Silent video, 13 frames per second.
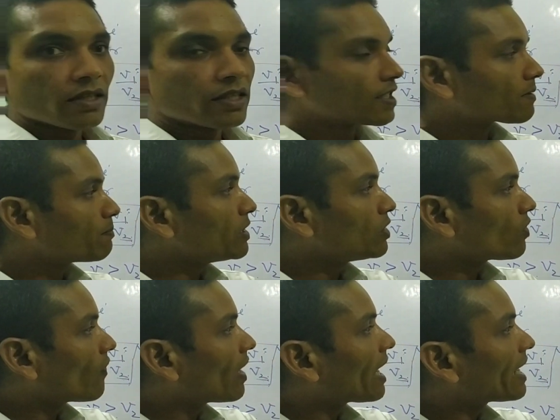The speed
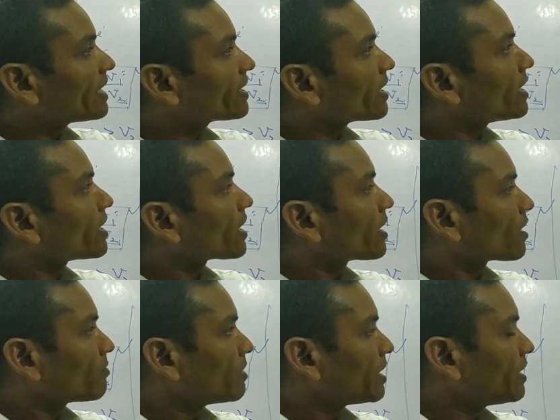of light in
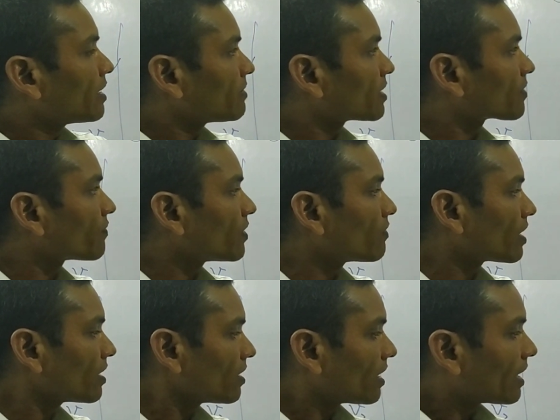rarer medium is
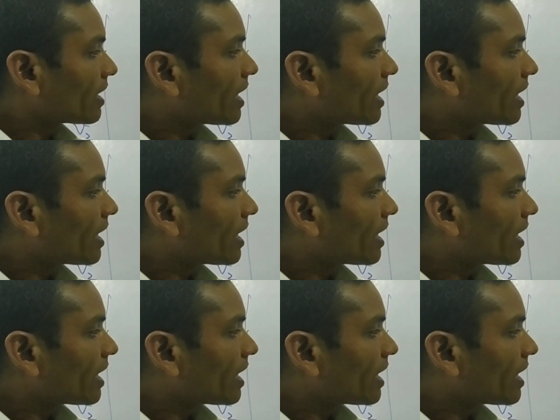V1